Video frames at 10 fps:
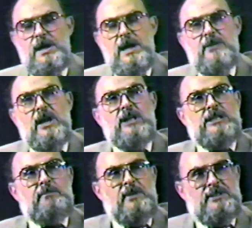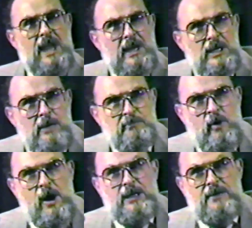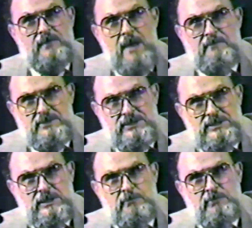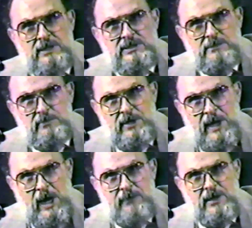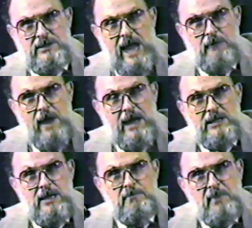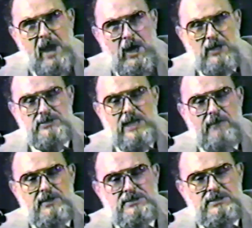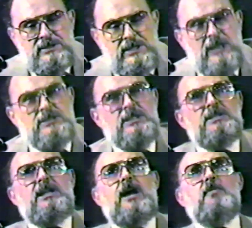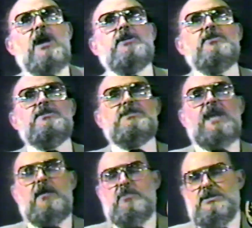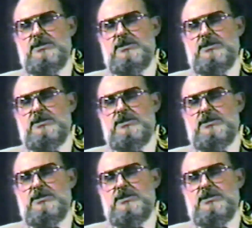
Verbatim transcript: There is a particular point of emphasis and principle here that directly bears on this discussion that I want to establish.